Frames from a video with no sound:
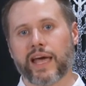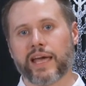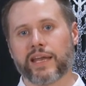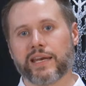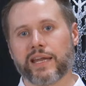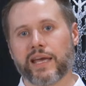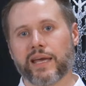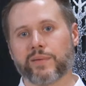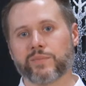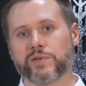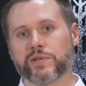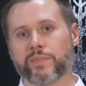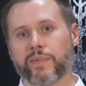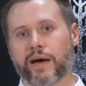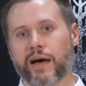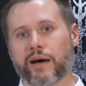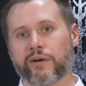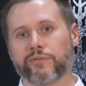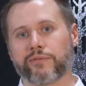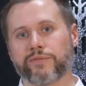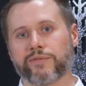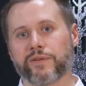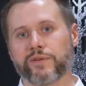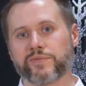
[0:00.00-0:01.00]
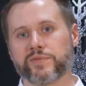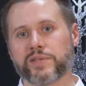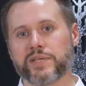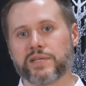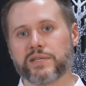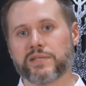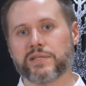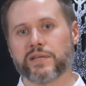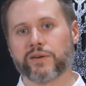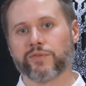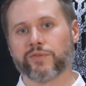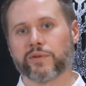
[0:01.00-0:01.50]
I named about
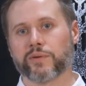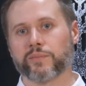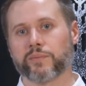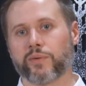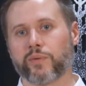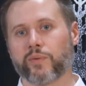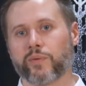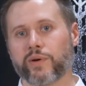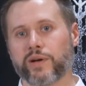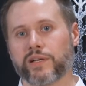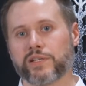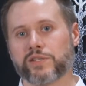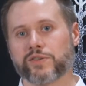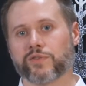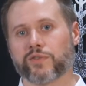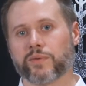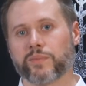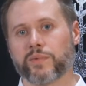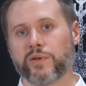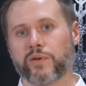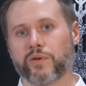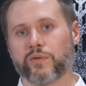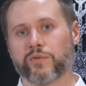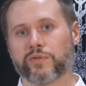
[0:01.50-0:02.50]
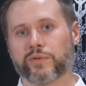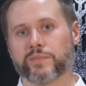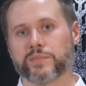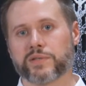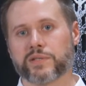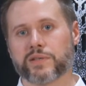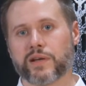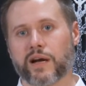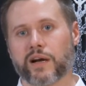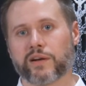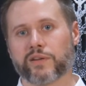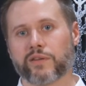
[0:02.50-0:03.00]
15 different points from you from
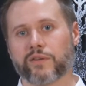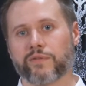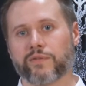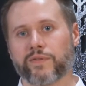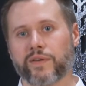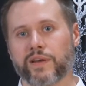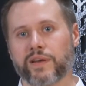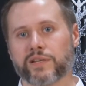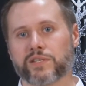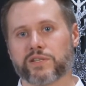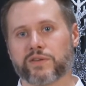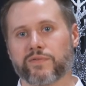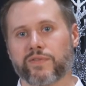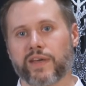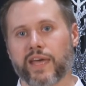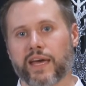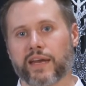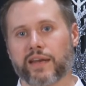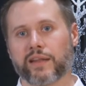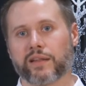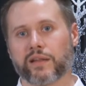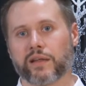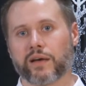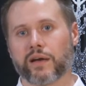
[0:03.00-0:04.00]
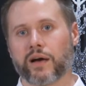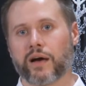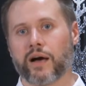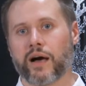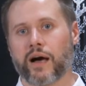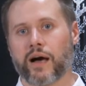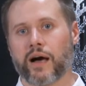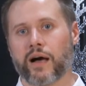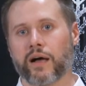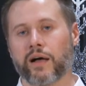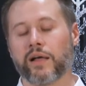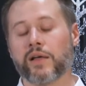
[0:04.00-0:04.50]
start to finish of getting the
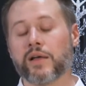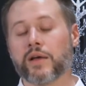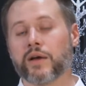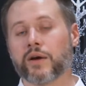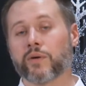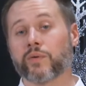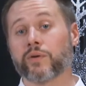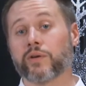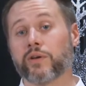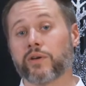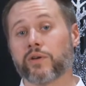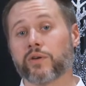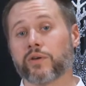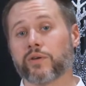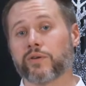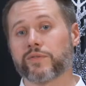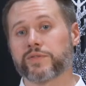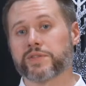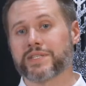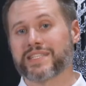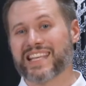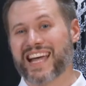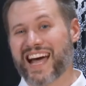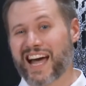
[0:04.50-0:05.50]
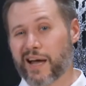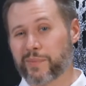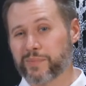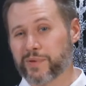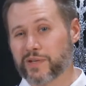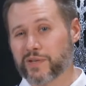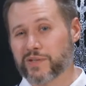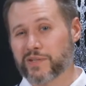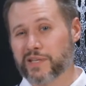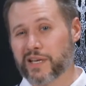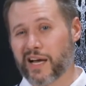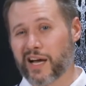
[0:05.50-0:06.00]
call where you could have stopped
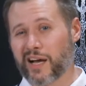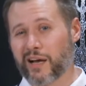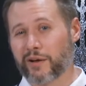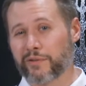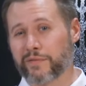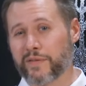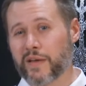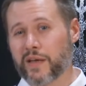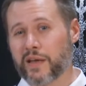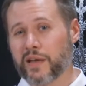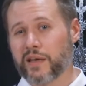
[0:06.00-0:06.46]
yourself